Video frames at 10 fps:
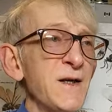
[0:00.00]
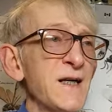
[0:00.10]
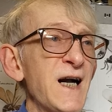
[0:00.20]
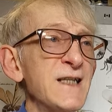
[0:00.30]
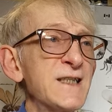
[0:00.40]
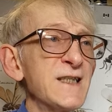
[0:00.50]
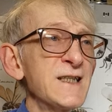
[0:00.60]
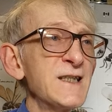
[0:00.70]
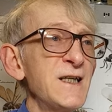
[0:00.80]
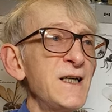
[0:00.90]

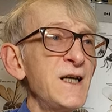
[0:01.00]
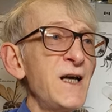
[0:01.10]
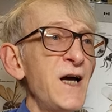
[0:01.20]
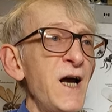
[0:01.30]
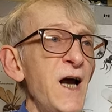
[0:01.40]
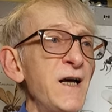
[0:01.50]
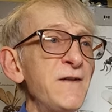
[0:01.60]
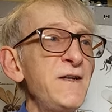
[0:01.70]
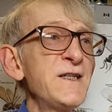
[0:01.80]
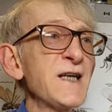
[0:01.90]
Chalcids.
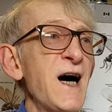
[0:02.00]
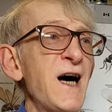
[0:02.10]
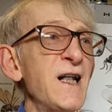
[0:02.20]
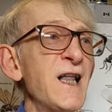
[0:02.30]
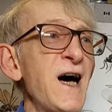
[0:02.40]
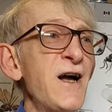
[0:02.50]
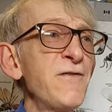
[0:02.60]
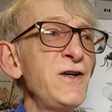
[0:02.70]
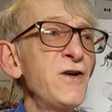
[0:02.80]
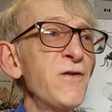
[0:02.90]
And these are
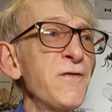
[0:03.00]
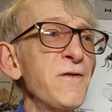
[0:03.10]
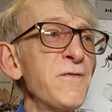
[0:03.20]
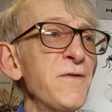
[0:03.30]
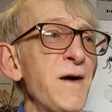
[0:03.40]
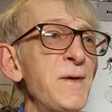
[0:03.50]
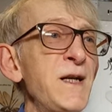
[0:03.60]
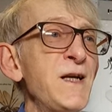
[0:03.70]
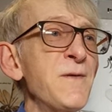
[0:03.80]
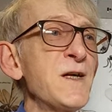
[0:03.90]
larvae of a
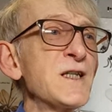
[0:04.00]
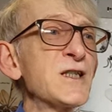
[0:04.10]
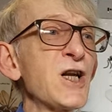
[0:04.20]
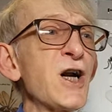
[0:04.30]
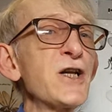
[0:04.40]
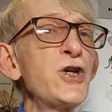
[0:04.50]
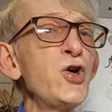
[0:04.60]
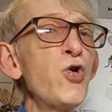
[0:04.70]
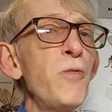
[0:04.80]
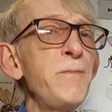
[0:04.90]
family
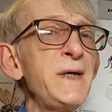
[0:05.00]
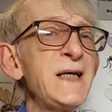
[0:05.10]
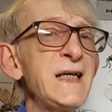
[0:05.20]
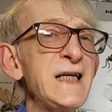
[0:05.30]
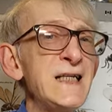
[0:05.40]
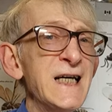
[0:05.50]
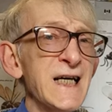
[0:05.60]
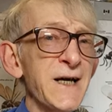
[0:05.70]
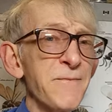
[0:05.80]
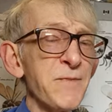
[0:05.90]

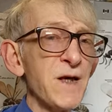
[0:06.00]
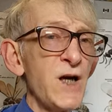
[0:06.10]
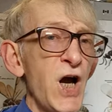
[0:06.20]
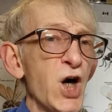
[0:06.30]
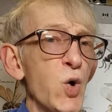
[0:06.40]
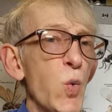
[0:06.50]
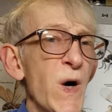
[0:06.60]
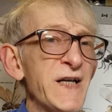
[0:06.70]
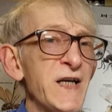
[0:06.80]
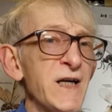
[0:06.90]
Stratomidae,
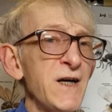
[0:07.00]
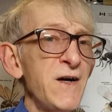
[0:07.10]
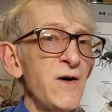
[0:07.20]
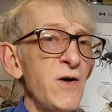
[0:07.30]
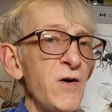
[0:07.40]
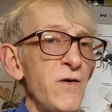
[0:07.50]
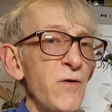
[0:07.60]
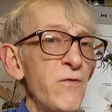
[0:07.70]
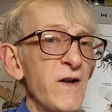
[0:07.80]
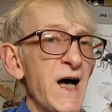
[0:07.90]
aquatic
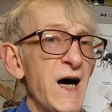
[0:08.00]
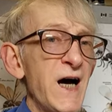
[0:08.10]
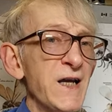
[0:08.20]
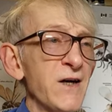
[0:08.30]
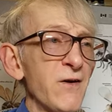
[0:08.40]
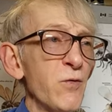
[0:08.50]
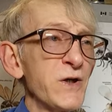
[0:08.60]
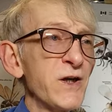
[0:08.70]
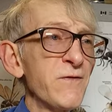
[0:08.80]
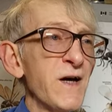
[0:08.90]
fly
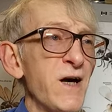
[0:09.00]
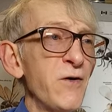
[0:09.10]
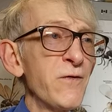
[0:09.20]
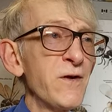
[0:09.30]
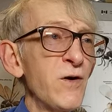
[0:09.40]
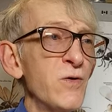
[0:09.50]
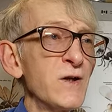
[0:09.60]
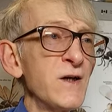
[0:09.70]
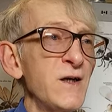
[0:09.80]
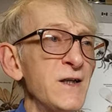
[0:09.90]
of the
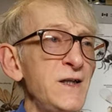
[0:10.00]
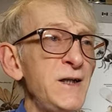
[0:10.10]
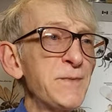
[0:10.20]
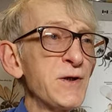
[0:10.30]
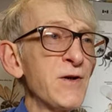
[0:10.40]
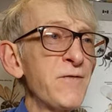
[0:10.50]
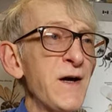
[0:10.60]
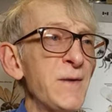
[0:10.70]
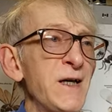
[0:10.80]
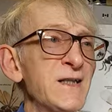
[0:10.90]
order Diptera
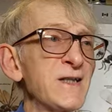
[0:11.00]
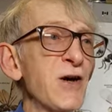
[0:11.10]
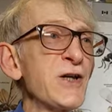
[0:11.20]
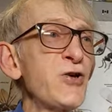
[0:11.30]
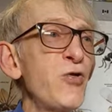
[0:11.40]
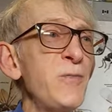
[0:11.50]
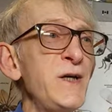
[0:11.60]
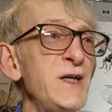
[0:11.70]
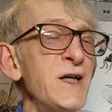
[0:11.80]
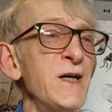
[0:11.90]
family
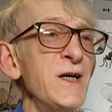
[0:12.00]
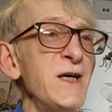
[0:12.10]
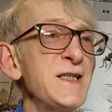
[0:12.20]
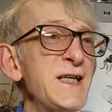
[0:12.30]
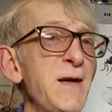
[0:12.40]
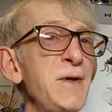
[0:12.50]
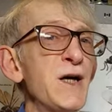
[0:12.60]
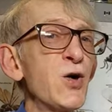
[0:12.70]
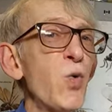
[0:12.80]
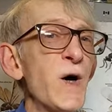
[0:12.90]
Stratomidae,
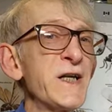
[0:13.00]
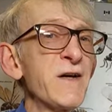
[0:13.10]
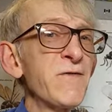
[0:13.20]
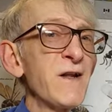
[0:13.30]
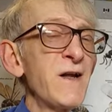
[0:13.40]
semi-aquatic